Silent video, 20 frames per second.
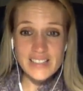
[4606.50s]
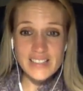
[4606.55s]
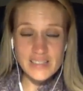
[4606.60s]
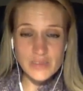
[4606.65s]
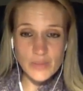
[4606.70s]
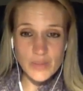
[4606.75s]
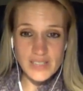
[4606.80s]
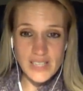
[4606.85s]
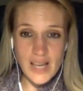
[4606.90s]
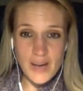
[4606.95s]
is
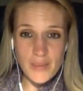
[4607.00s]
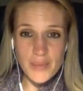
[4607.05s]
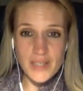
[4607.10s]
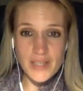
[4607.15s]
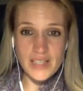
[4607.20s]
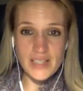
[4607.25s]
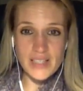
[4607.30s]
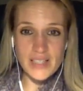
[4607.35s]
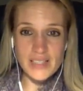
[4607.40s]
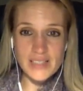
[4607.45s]
what's
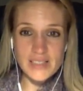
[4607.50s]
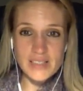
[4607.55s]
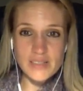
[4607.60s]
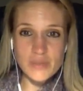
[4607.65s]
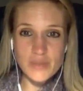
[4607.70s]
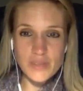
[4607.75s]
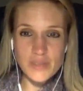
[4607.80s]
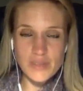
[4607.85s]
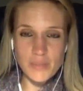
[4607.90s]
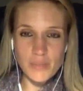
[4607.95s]
happening. This is
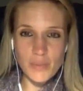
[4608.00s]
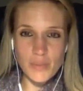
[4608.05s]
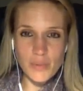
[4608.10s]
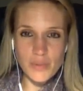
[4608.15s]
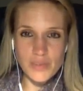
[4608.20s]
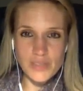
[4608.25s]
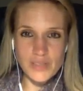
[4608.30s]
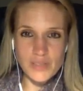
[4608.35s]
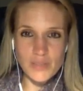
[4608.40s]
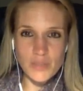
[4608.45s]
what's
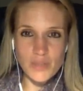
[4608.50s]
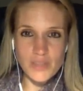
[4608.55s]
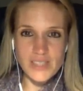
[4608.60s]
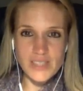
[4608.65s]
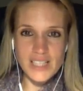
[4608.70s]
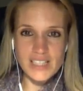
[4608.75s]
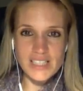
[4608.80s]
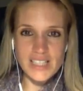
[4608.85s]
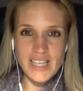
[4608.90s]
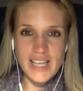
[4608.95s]
important. What's
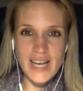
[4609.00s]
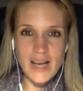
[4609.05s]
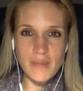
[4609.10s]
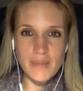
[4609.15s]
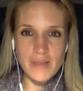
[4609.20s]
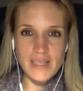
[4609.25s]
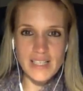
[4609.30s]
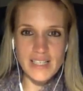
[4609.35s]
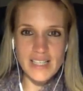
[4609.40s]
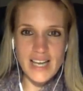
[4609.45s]
actually
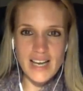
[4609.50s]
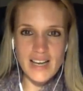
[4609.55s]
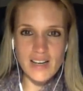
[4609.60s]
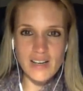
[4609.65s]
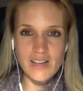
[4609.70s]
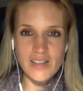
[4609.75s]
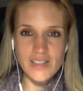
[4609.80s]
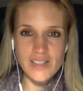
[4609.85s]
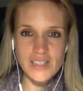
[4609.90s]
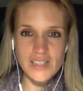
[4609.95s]
happening
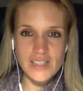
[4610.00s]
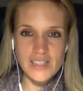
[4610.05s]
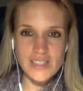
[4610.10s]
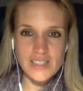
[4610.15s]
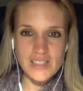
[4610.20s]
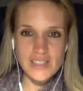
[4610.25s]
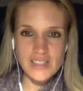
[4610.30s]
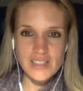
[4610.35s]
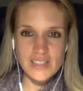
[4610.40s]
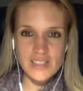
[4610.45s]
now.
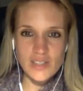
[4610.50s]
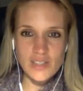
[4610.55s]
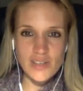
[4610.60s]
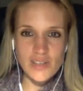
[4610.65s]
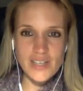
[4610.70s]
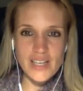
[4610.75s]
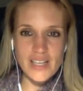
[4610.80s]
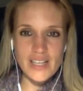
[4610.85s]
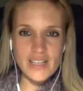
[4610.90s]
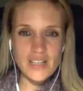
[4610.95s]
Not
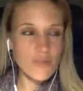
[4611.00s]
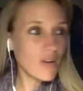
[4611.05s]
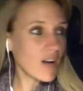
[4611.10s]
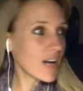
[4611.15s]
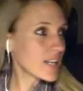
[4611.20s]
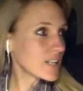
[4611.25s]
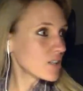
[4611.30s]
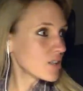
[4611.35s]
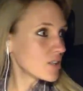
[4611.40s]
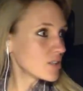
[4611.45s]
getting the
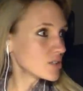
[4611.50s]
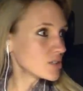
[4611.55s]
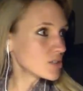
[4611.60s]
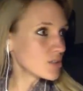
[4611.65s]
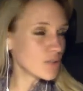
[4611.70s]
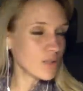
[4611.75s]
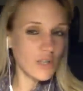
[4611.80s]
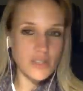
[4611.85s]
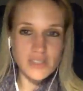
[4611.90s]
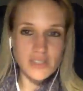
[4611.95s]
right non-dual
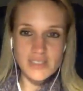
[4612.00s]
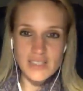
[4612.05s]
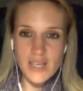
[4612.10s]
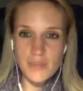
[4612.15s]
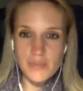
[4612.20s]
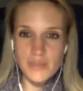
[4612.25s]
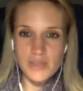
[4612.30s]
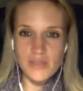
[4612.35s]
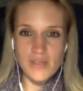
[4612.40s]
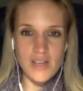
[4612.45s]

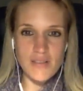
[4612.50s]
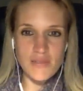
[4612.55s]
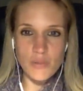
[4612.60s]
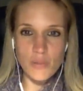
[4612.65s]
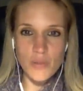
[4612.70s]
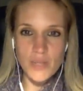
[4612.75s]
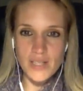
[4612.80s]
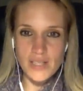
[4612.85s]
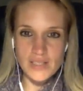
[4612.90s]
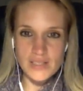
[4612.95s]
concepts. You never
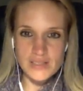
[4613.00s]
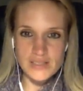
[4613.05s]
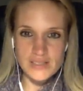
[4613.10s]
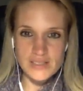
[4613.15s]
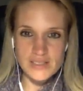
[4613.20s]
will.